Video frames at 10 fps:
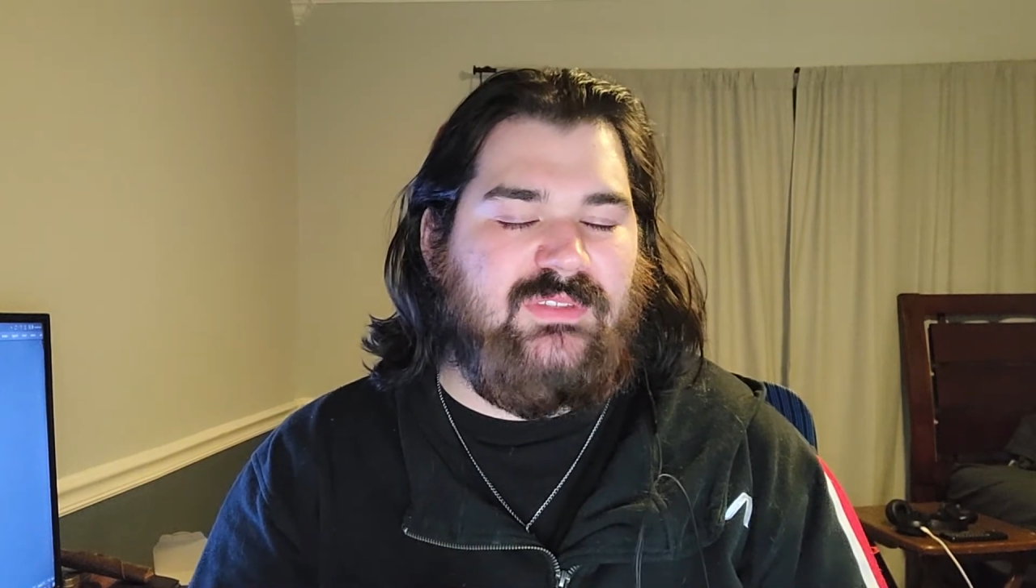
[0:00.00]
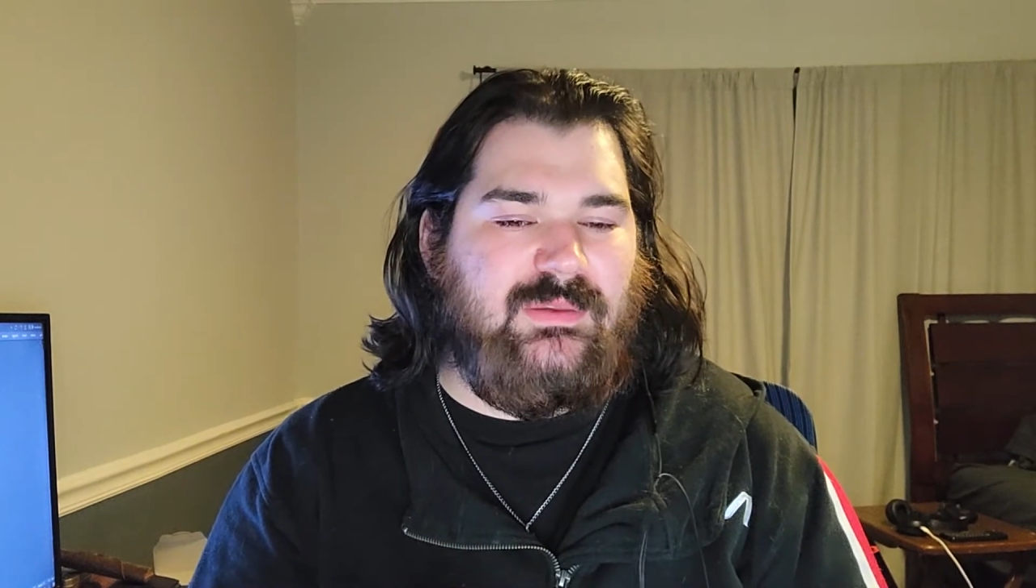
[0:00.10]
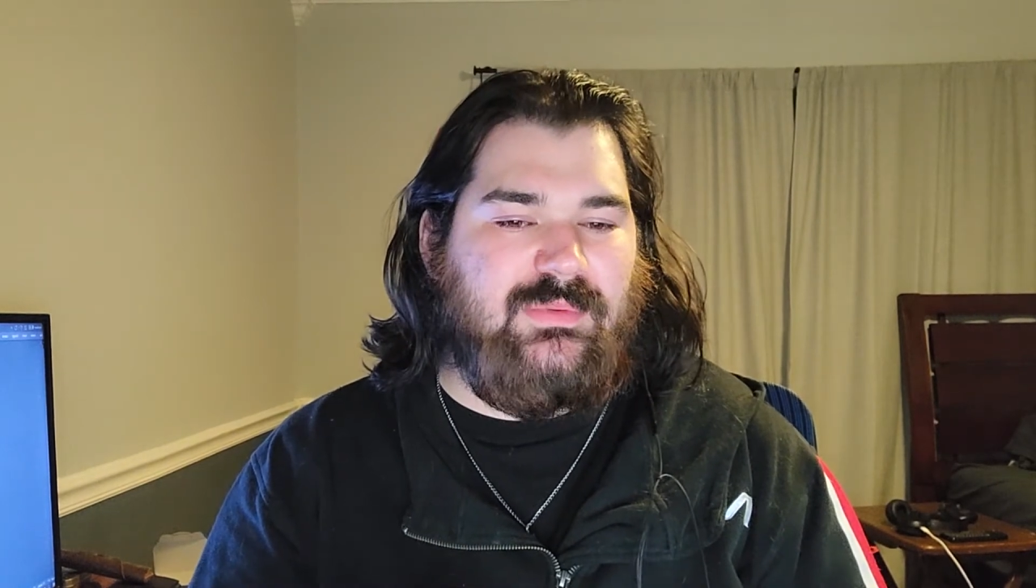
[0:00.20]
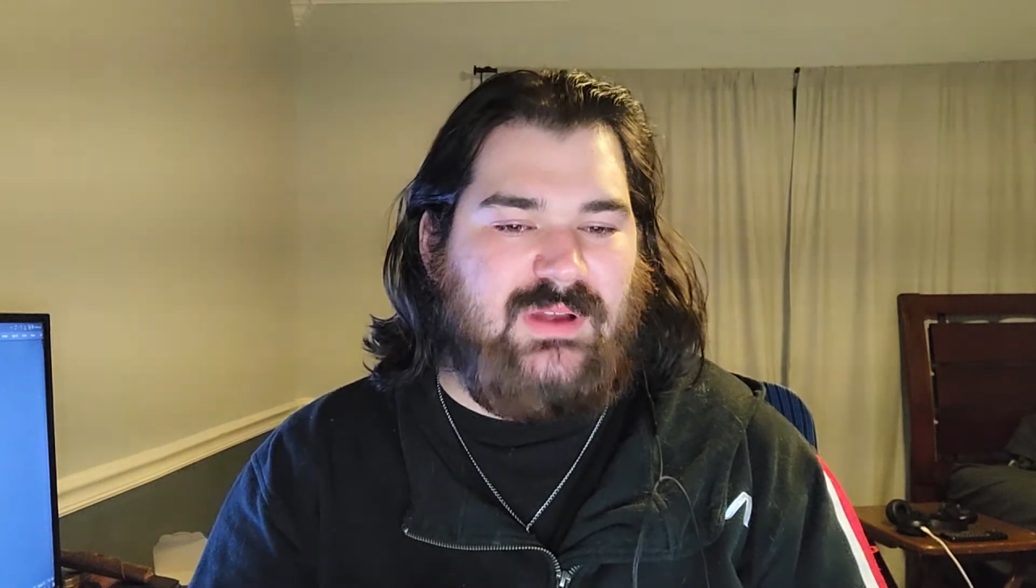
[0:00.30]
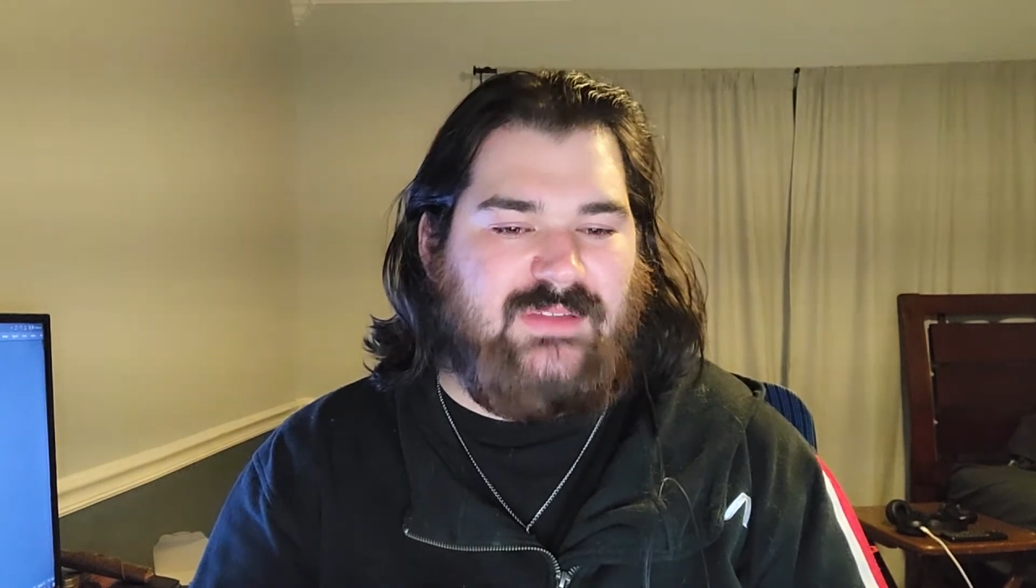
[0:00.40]

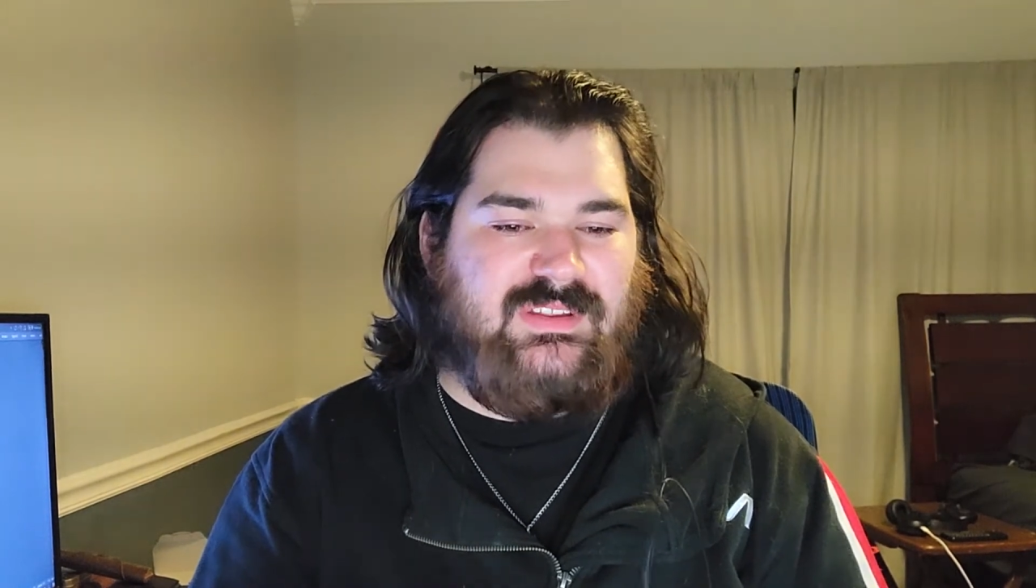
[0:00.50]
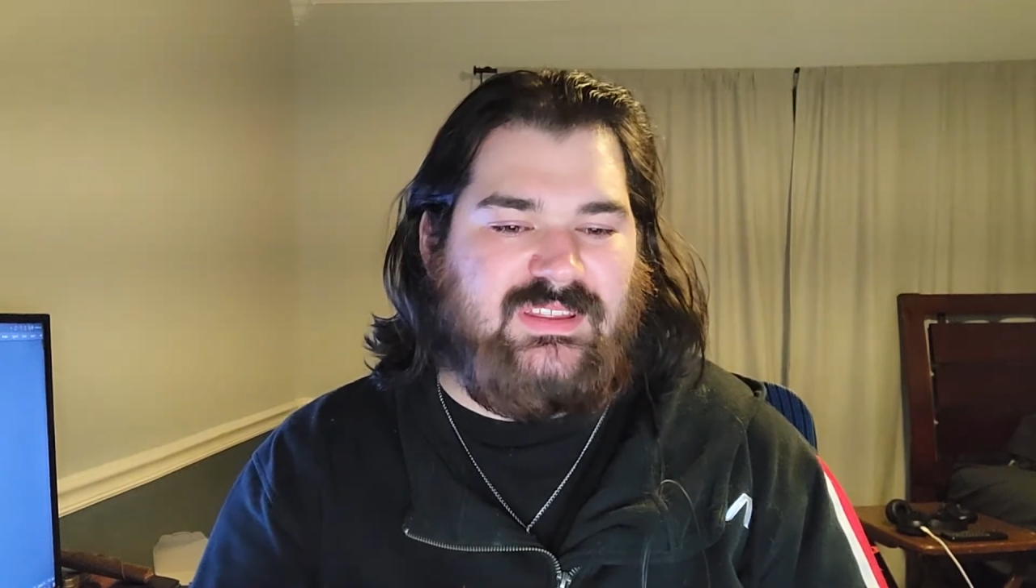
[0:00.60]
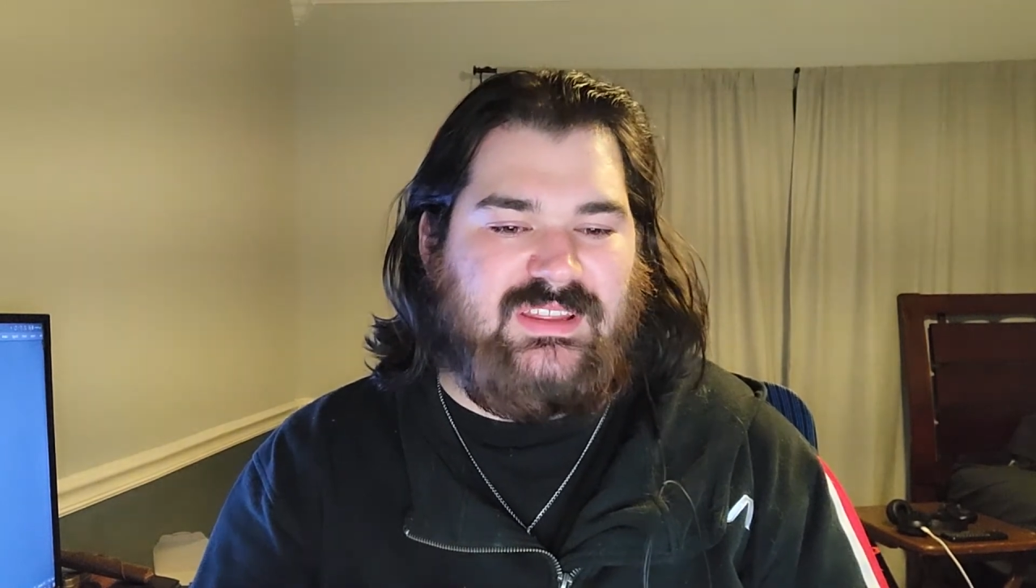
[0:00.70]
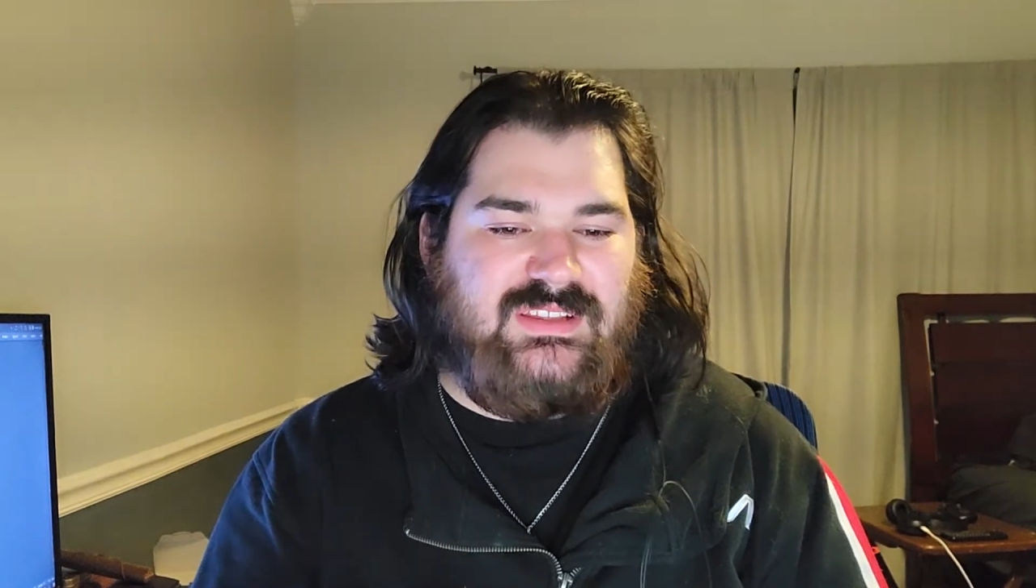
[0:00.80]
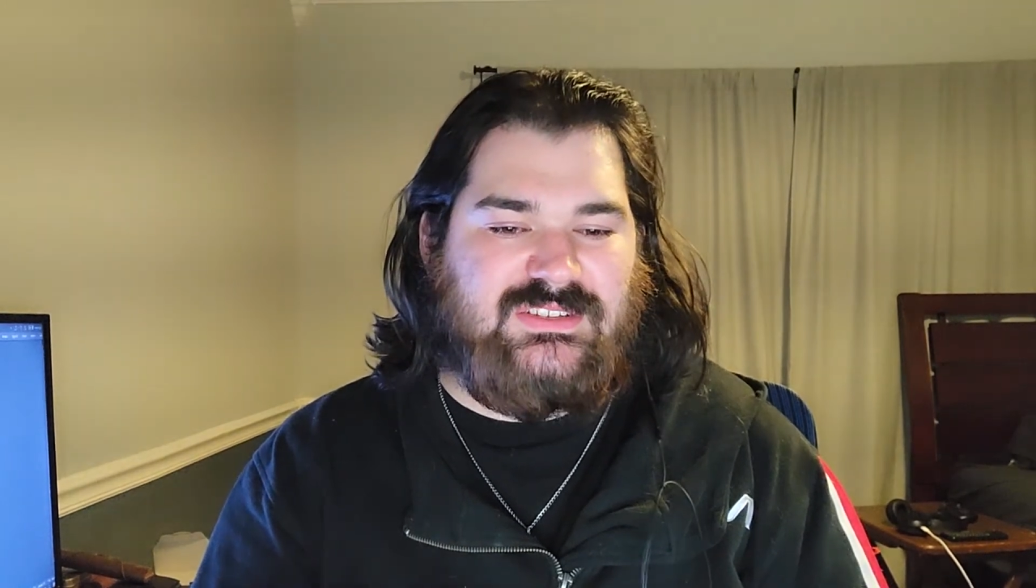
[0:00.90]
their private
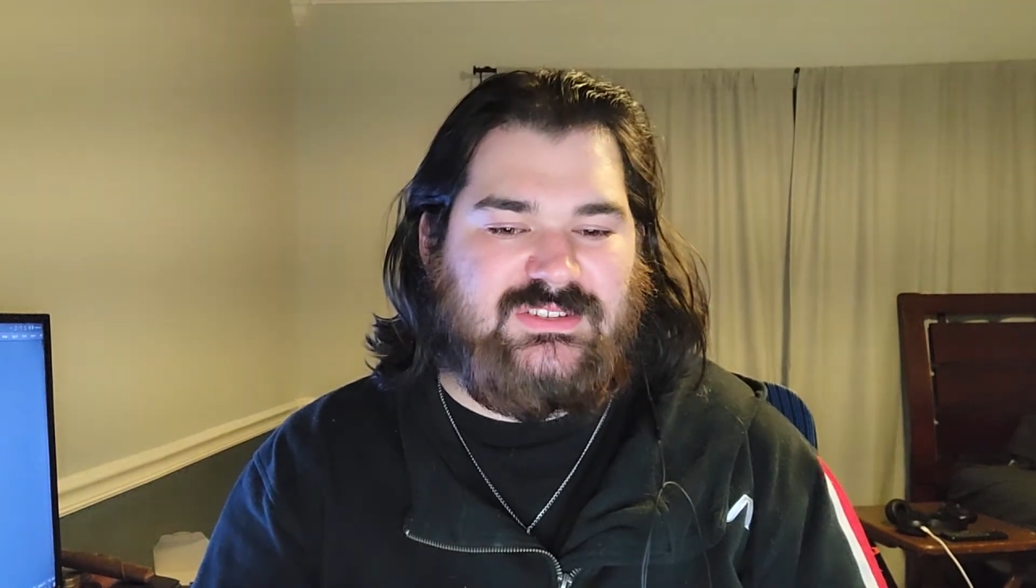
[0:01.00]
keys